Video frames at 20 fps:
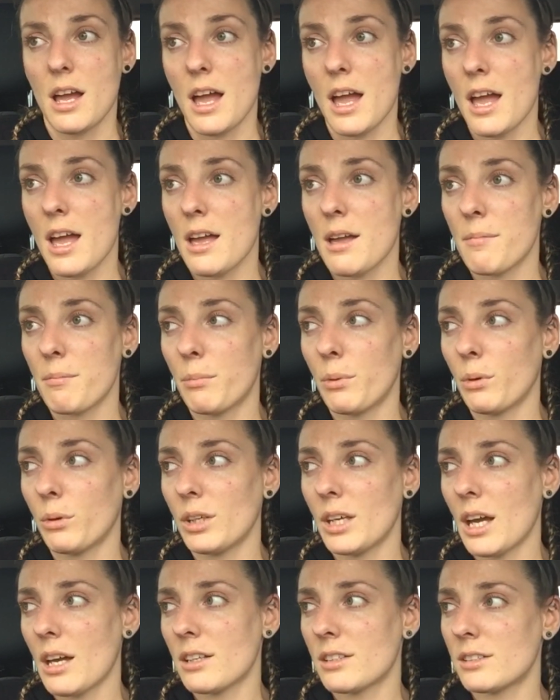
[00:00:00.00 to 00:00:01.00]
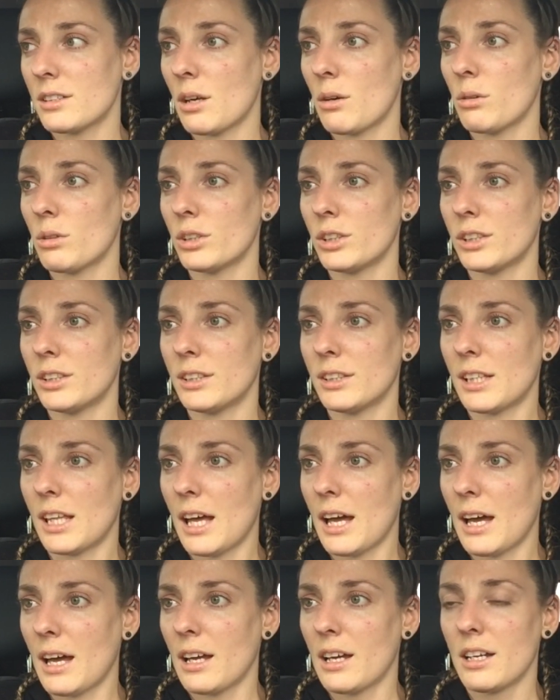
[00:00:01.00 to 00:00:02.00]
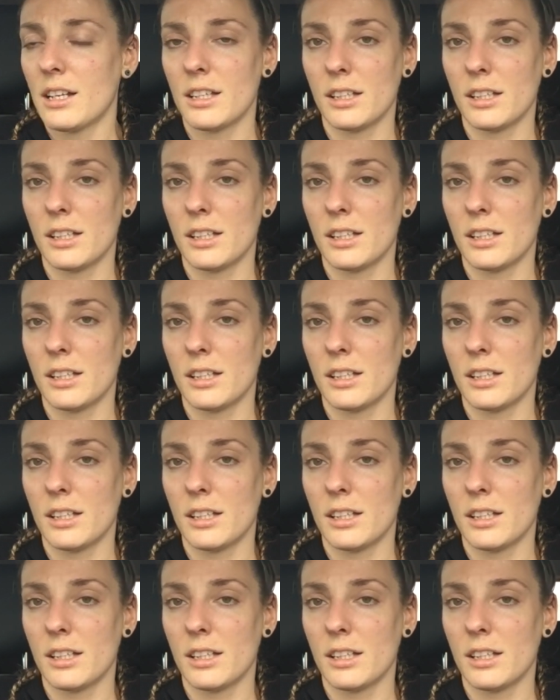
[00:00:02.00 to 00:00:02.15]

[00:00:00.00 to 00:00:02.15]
But yeah, so other than that,